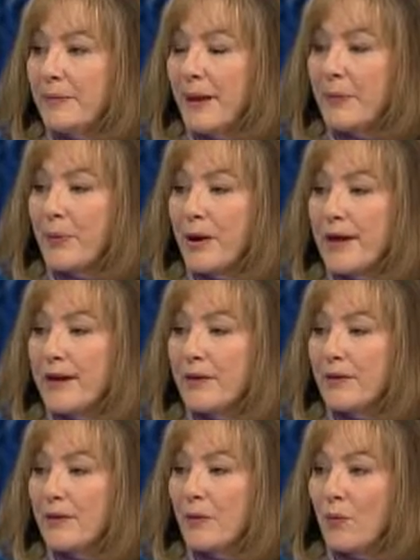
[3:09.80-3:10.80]
my
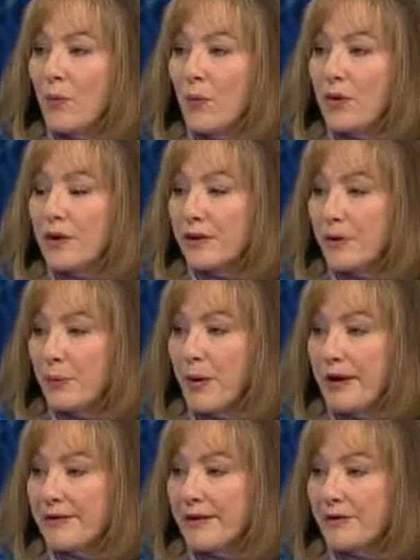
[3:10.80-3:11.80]
brain work to
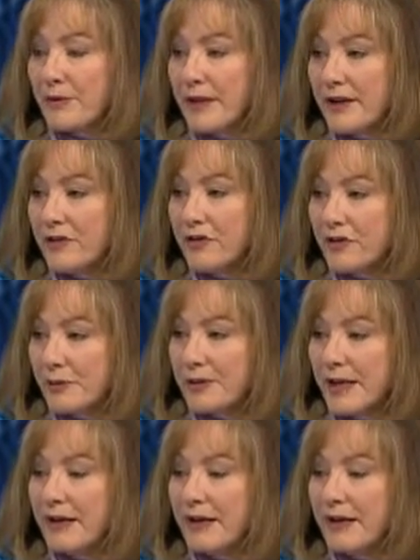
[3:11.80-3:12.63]
process relationships, to